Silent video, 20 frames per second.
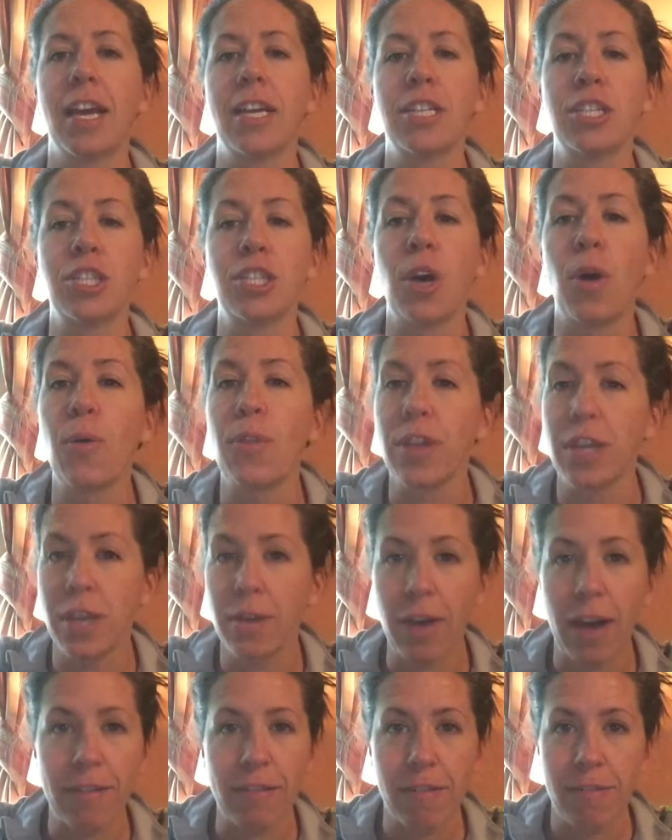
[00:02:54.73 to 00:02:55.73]
Show that
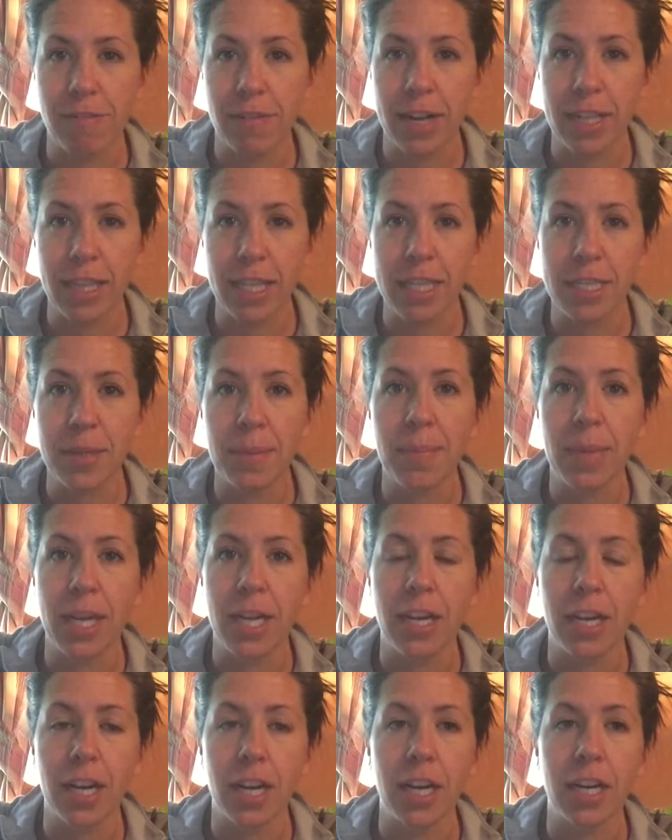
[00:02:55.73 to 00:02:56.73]
you have a friendly
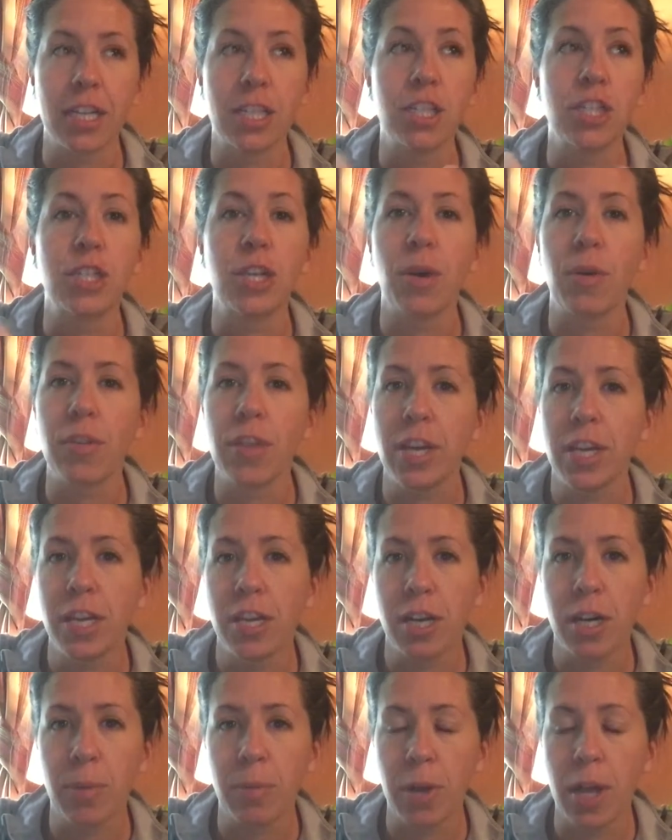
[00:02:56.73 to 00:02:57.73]
demeanor, show that
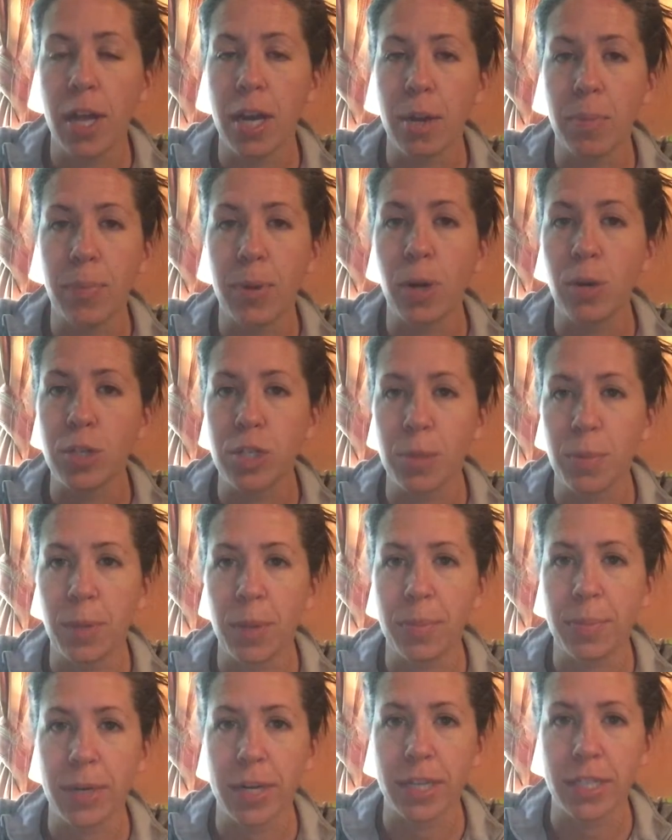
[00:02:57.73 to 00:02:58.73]
you're an
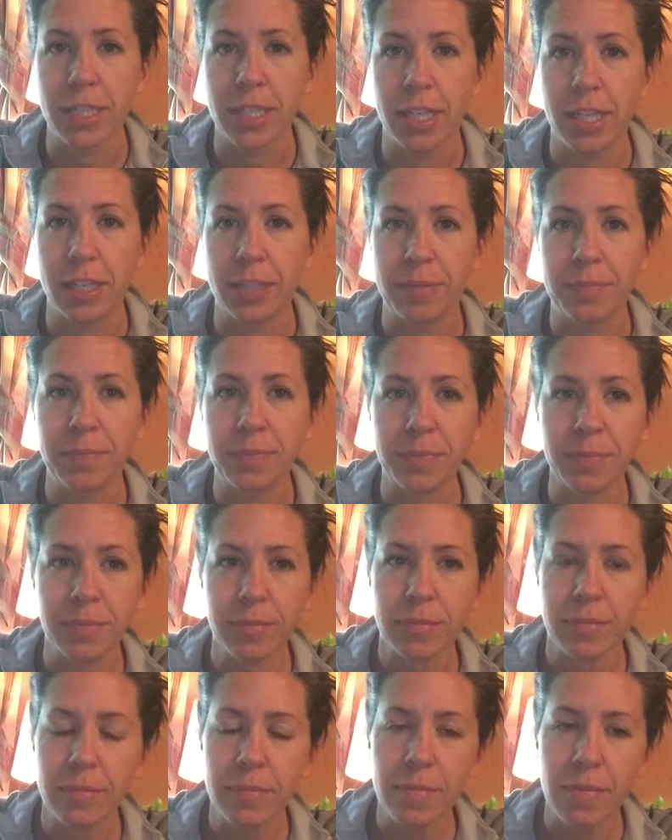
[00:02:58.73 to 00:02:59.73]
approachable person.
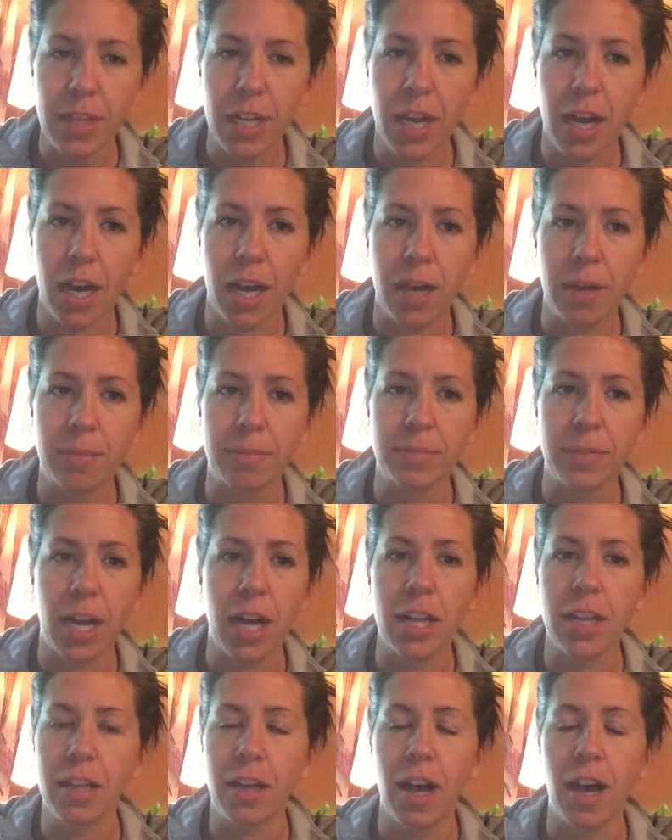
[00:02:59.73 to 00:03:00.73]

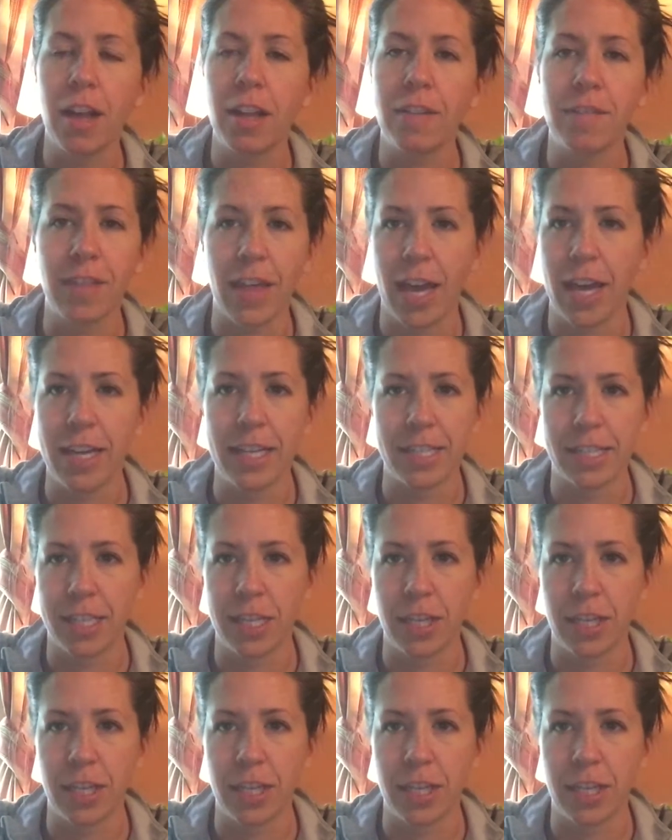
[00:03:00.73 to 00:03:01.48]
All of that is